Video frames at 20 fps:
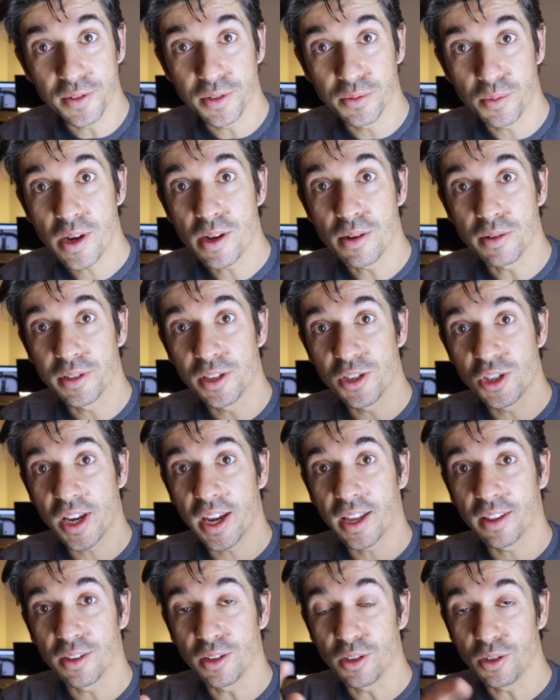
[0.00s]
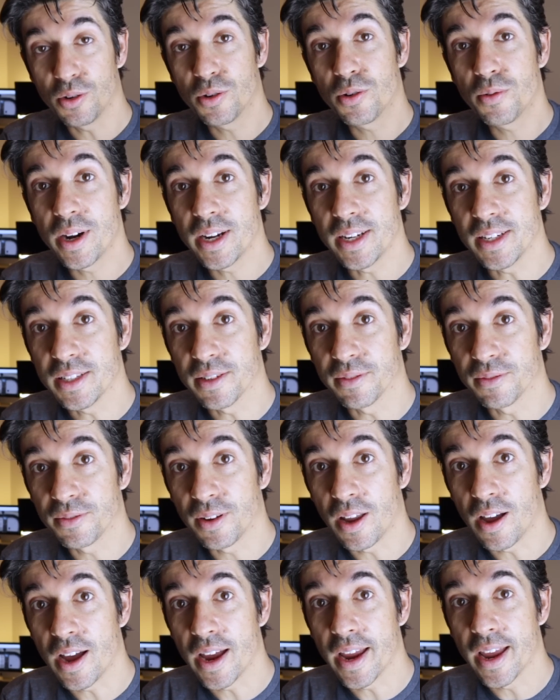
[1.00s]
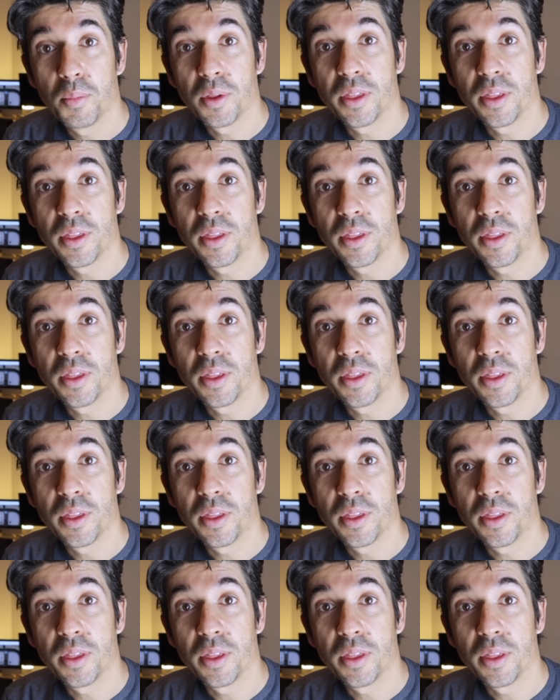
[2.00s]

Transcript: as well to check that you're ready to fly.